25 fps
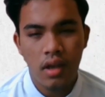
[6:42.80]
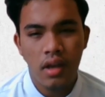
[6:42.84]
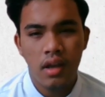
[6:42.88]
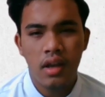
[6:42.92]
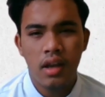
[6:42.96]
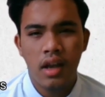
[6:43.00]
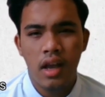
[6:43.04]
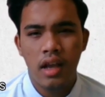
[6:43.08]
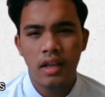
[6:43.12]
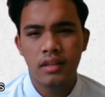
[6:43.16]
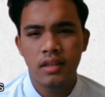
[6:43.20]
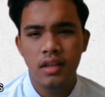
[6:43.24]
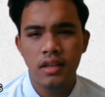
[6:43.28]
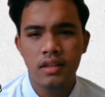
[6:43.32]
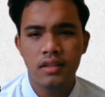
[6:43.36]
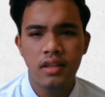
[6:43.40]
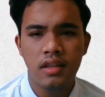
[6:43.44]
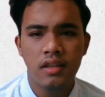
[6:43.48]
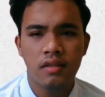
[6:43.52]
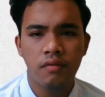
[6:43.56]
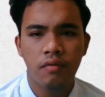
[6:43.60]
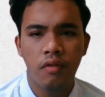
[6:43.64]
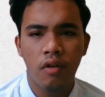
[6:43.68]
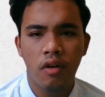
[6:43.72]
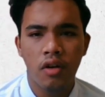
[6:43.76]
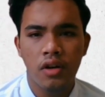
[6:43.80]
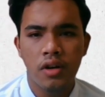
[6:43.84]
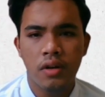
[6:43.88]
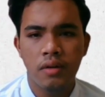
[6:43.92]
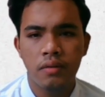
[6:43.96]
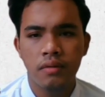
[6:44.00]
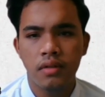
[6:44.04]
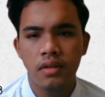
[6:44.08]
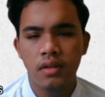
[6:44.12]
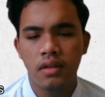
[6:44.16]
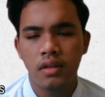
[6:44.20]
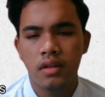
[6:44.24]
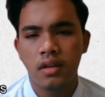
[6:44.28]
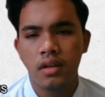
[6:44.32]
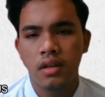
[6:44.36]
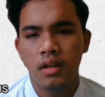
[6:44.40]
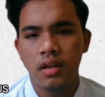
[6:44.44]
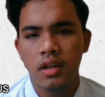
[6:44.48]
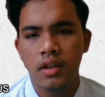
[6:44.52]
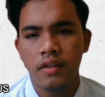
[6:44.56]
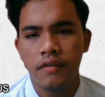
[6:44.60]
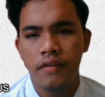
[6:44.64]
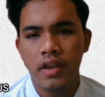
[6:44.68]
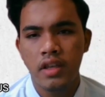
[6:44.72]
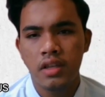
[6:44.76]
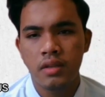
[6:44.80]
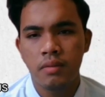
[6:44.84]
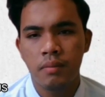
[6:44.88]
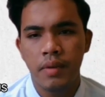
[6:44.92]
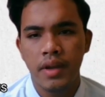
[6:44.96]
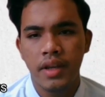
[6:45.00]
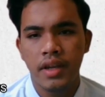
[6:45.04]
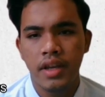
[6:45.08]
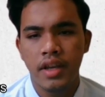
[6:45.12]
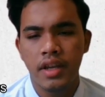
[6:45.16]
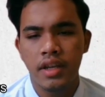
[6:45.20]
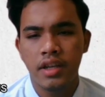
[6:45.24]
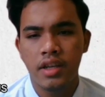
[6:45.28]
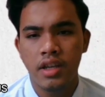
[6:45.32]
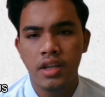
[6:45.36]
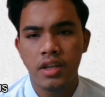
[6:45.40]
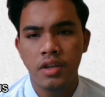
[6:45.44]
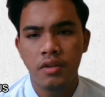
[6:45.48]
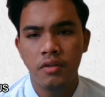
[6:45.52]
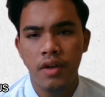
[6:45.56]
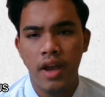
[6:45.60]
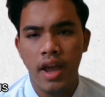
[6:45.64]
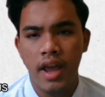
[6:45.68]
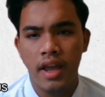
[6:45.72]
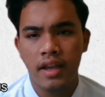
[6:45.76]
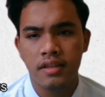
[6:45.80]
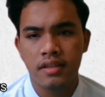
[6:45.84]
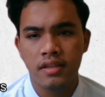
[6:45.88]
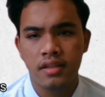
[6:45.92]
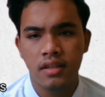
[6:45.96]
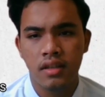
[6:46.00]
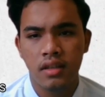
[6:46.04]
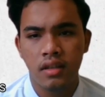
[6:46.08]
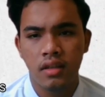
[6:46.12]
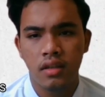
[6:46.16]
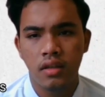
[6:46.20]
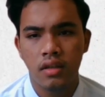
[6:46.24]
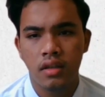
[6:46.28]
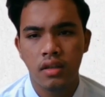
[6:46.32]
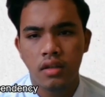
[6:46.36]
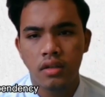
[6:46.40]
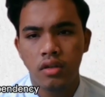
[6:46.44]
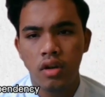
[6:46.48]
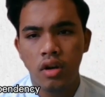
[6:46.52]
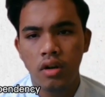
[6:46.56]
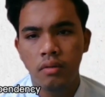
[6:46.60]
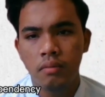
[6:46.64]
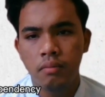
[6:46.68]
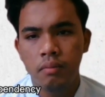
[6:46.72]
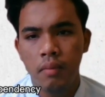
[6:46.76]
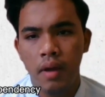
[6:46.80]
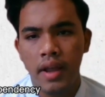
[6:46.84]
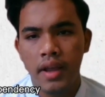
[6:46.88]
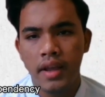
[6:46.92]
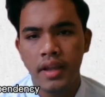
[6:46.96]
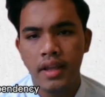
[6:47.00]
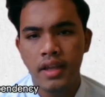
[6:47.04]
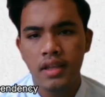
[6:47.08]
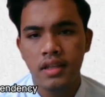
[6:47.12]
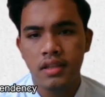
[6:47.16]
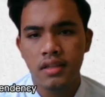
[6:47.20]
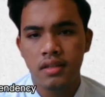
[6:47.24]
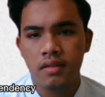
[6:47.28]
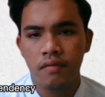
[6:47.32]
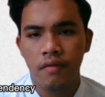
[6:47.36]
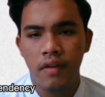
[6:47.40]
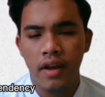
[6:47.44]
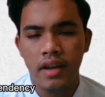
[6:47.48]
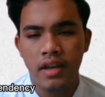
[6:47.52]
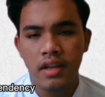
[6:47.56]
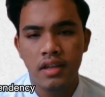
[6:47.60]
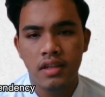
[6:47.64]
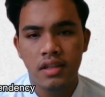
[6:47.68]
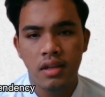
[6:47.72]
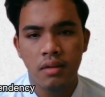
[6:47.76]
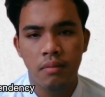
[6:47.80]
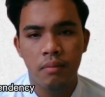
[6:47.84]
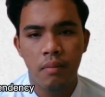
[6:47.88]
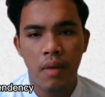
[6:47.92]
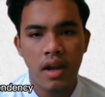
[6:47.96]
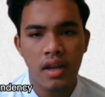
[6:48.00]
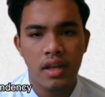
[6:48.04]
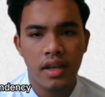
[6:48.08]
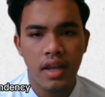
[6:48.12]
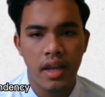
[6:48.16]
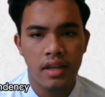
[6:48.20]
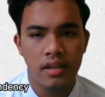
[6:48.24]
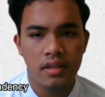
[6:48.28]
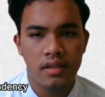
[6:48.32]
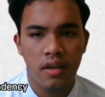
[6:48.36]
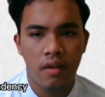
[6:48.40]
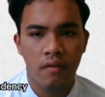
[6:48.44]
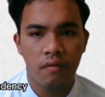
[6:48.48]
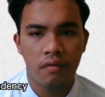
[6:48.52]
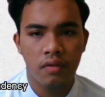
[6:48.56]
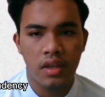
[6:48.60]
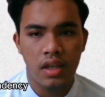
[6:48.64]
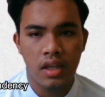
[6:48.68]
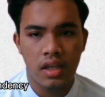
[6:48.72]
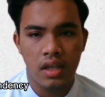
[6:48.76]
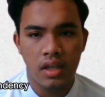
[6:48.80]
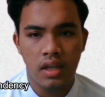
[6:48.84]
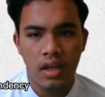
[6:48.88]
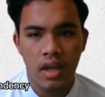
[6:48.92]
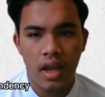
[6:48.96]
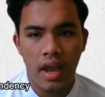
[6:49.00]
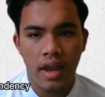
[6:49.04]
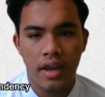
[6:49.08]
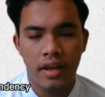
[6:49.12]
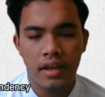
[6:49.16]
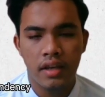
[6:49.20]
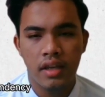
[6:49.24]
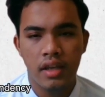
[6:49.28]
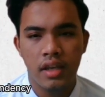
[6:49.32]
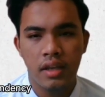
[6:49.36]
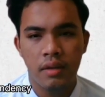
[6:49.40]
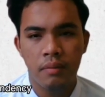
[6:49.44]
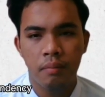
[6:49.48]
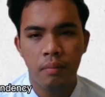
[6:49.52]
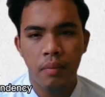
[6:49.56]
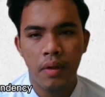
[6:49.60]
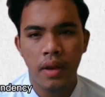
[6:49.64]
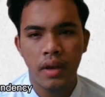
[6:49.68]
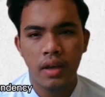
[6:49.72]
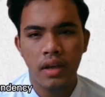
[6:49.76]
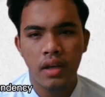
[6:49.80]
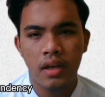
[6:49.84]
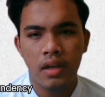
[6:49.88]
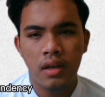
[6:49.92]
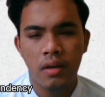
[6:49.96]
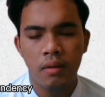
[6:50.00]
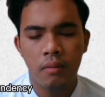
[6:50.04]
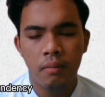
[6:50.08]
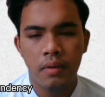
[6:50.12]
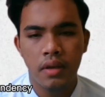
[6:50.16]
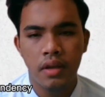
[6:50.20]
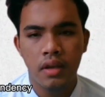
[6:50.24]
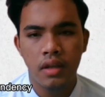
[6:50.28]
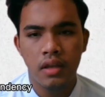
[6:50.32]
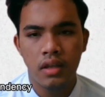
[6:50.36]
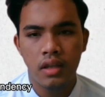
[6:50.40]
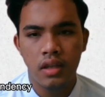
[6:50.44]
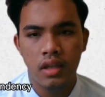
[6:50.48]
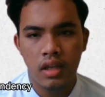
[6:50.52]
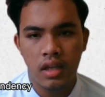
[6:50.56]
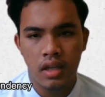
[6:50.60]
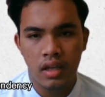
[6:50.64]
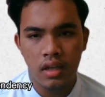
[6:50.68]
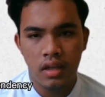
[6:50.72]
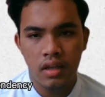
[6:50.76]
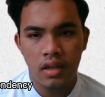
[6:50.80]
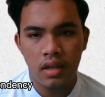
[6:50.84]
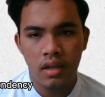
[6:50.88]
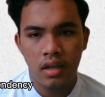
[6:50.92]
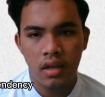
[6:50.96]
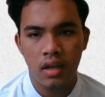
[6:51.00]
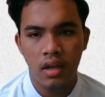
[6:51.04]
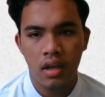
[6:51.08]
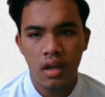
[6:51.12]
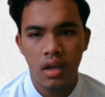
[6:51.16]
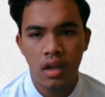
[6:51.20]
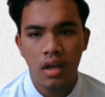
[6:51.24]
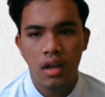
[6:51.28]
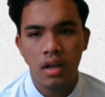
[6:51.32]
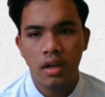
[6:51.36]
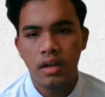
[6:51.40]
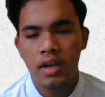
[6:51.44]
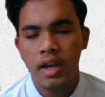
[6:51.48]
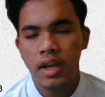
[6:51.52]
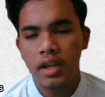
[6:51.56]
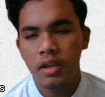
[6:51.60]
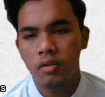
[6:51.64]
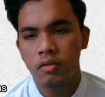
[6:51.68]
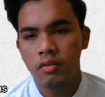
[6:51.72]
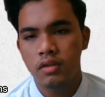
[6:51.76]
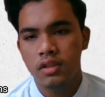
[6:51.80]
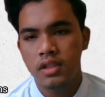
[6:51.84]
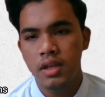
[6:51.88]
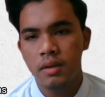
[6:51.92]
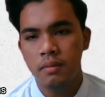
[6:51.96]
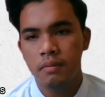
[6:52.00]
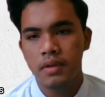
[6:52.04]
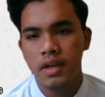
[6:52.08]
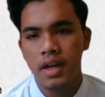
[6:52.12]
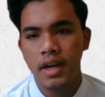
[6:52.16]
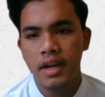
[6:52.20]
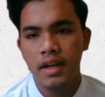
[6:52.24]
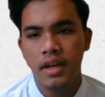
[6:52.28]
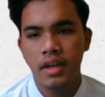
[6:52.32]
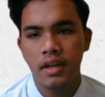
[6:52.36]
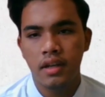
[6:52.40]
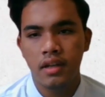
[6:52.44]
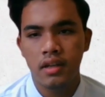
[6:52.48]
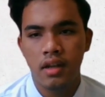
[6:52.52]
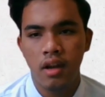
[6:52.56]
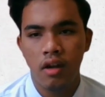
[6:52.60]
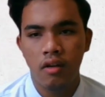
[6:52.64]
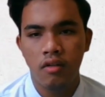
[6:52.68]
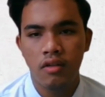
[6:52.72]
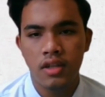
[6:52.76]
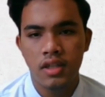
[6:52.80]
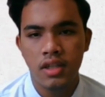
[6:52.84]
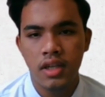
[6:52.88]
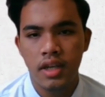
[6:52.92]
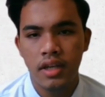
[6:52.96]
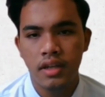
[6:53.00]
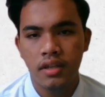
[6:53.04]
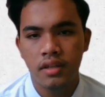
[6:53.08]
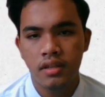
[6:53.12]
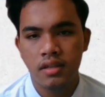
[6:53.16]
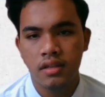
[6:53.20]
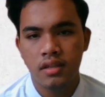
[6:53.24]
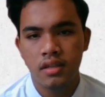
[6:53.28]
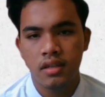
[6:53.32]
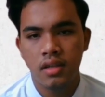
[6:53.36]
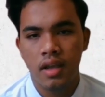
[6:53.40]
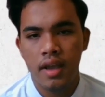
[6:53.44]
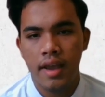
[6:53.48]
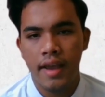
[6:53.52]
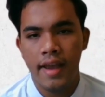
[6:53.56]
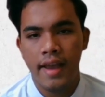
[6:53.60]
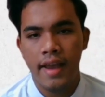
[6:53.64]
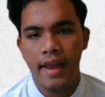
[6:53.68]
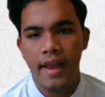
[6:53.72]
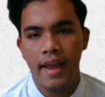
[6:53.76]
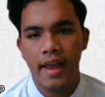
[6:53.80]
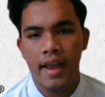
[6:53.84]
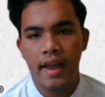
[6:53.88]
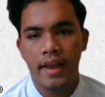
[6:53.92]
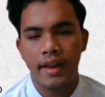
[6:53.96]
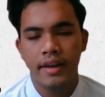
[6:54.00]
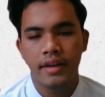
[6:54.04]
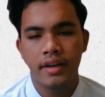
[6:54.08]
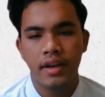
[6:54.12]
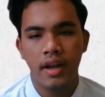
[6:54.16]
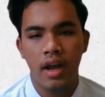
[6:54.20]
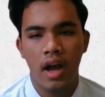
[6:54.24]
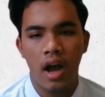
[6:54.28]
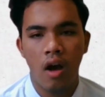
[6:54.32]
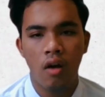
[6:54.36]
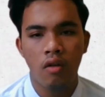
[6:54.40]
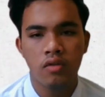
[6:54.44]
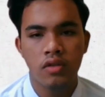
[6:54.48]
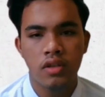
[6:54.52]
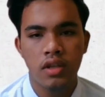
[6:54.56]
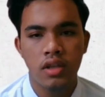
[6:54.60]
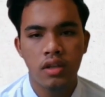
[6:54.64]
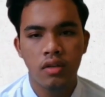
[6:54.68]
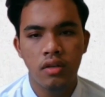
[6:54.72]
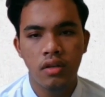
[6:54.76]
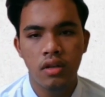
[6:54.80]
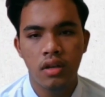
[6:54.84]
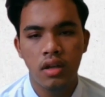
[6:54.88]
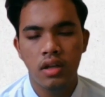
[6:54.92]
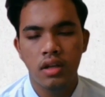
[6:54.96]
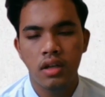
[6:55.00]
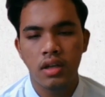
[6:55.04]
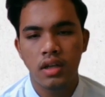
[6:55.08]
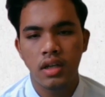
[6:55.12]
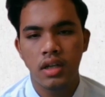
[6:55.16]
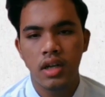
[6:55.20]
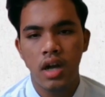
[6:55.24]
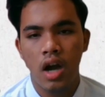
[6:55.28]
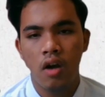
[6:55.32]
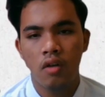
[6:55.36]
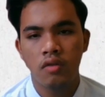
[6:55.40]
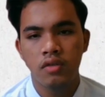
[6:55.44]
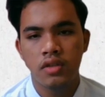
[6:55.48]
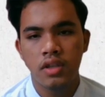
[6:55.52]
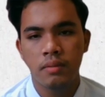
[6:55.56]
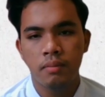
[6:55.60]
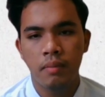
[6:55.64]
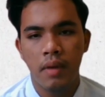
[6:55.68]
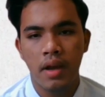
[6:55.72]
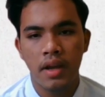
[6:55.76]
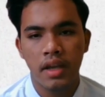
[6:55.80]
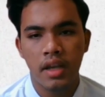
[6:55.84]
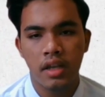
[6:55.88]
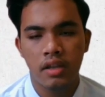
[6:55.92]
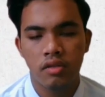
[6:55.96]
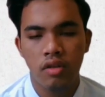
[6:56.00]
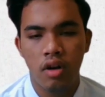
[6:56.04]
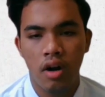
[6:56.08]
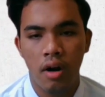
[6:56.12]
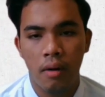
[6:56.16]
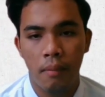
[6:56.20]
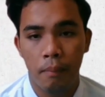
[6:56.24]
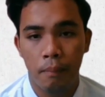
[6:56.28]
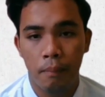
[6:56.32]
Excessive foreign investment in the US, drawn by its financial market safety and dependability, led to cheap credit conditions and housing market drop.